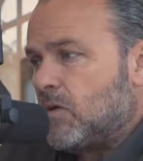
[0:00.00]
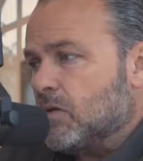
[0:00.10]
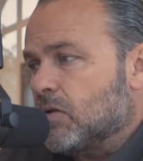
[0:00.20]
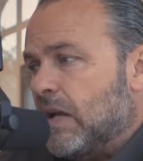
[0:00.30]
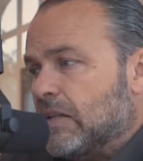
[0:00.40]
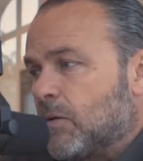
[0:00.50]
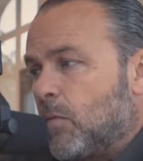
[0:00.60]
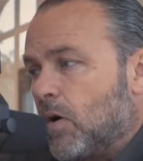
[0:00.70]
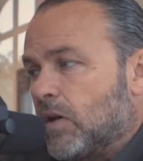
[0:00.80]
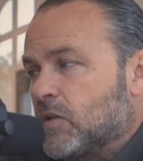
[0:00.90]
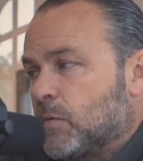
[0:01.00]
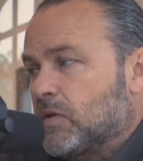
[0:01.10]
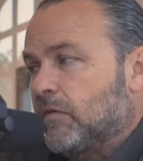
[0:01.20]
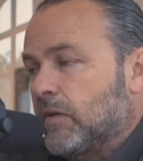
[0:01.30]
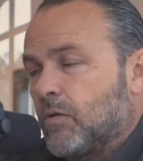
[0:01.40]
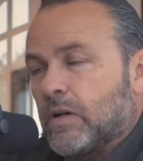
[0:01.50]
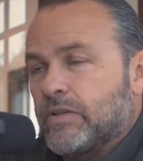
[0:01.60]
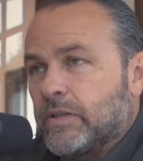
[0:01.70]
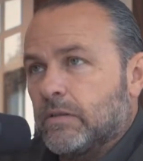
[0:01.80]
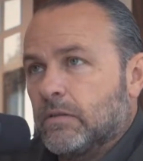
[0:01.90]
So that's a market specific
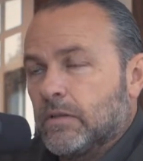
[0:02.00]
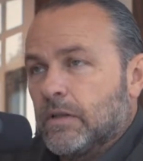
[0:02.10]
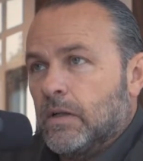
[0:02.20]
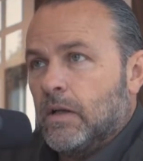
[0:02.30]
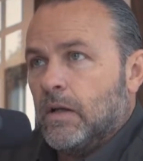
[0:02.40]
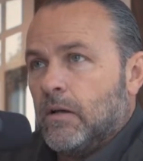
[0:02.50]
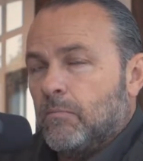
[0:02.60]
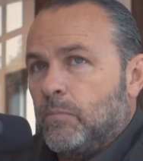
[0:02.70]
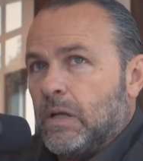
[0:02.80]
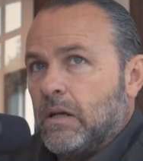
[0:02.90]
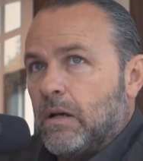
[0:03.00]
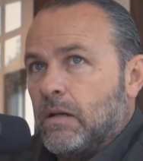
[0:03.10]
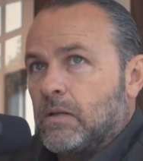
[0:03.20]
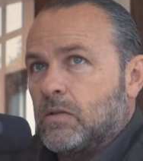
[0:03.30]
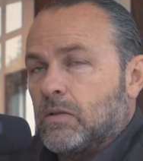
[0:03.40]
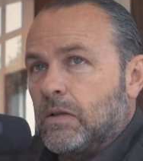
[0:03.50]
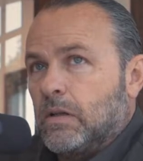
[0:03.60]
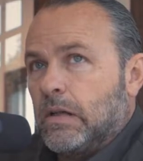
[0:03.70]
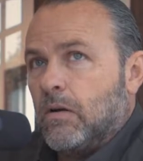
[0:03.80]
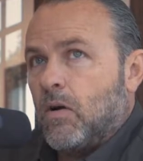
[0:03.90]
question, because
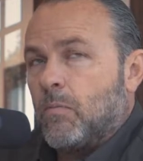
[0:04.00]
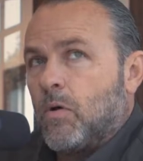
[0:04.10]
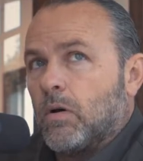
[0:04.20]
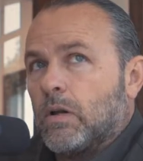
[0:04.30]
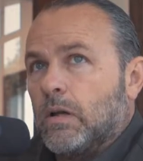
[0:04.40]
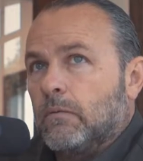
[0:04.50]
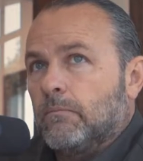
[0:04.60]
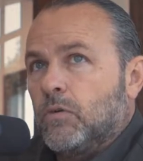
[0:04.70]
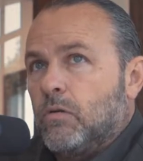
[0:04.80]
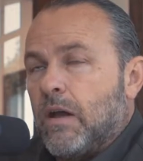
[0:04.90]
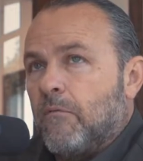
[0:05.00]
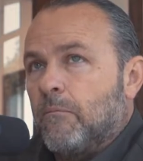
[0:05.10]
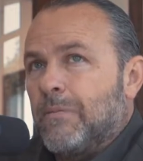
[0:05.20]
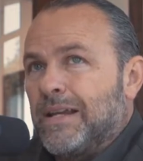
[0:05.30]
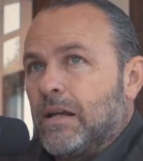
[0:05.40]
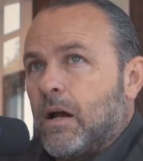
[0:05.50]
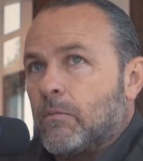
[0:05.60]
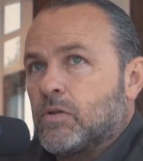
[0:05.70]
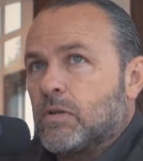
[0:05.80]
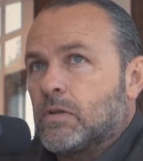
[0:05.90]
in our market, you have many
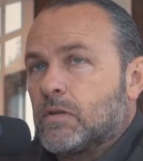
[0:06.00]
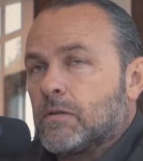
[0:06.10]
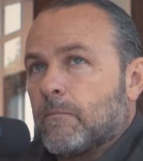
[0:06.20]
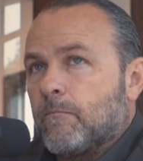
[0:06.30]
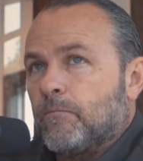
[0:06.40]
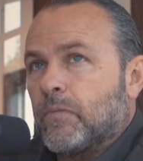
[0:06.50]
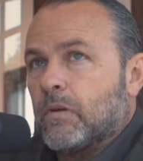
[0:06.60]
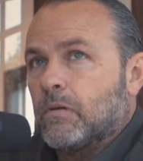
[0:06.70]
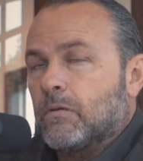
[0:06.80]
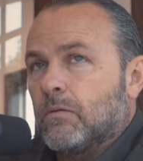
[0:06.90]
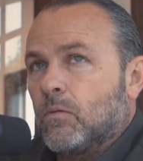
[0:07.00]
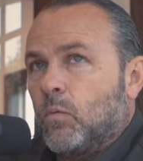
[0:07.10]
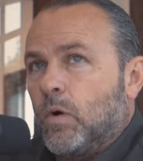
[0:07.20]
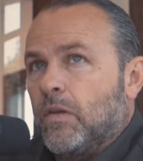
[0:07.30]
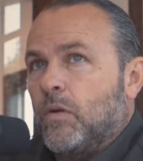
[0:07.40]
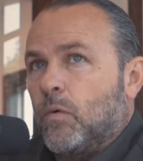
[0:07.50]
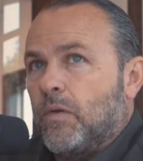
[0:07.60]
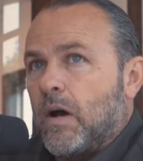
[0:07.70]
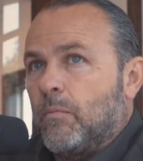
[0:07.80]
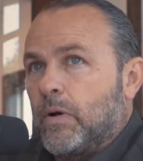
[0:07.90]
options with and
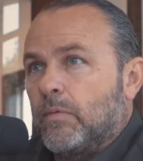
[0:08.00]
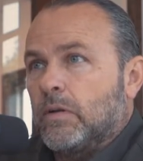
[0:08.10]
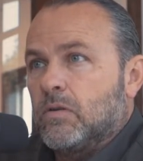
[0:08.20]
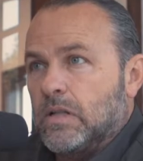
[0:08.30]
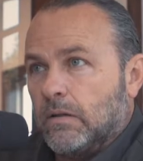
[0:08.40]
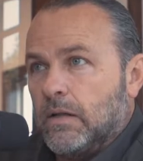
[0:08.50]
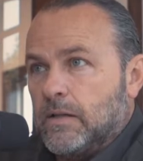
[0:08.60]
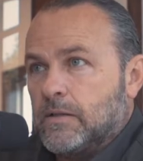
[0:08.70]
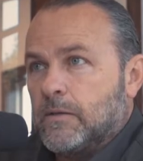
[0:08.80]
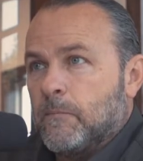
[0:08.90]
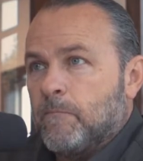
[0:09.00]
without public utilities.